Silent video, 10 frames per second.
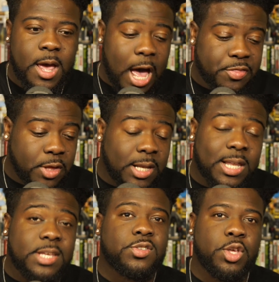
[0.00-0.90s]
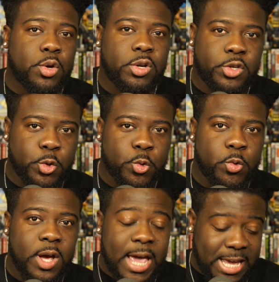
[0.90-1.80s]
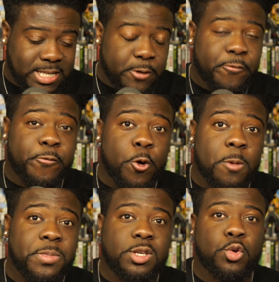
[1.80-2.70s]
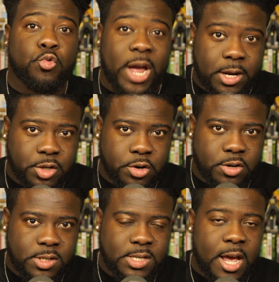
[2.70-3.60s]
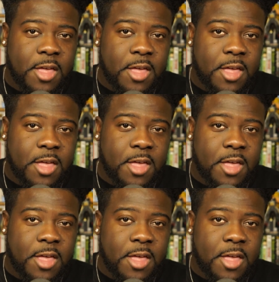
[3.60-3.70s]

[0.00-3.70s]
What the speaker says: and the least you could do is inform the directors